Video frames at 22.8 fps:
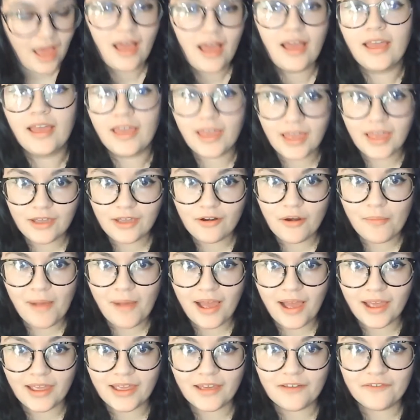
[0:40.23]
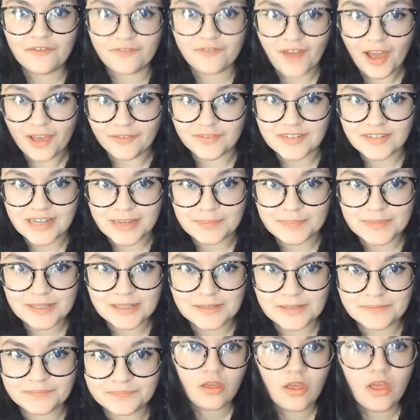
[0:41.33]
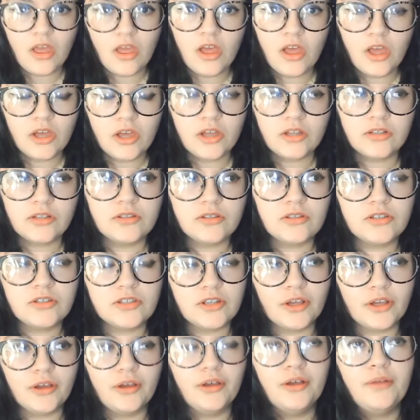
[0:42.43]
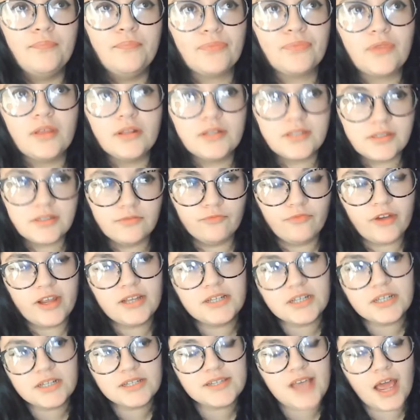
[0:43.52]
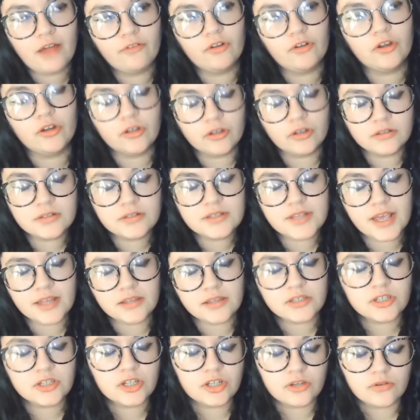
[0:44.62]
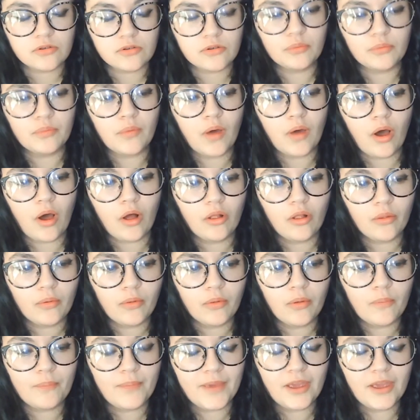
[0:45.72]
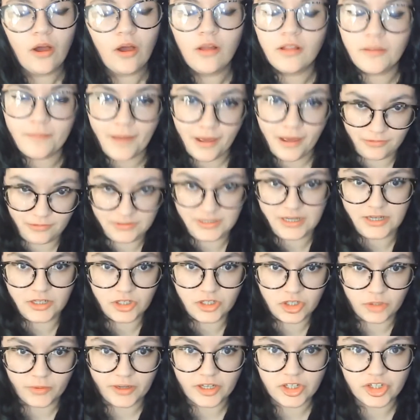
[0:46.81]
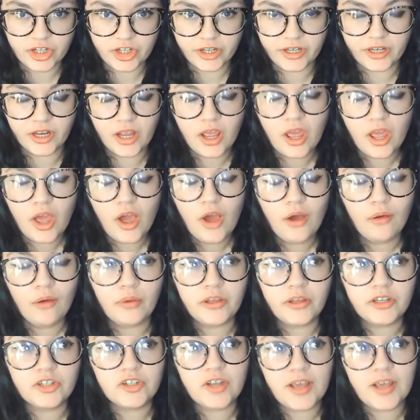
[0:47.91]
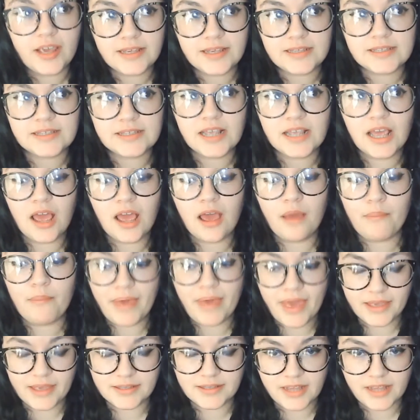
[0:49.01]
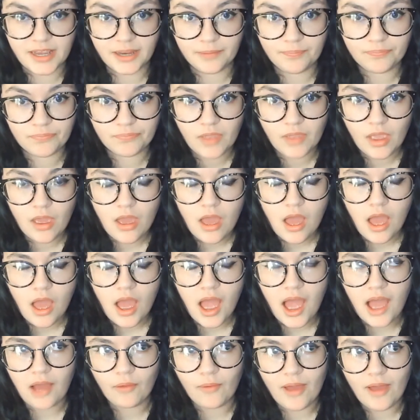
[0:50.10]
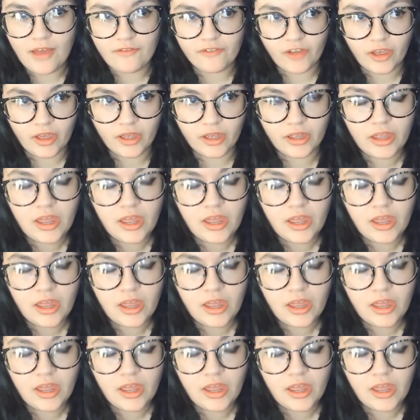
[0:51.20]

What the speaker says: here are my 5 tips. So reading tarot tends to be all about intuition, which is amazing. However,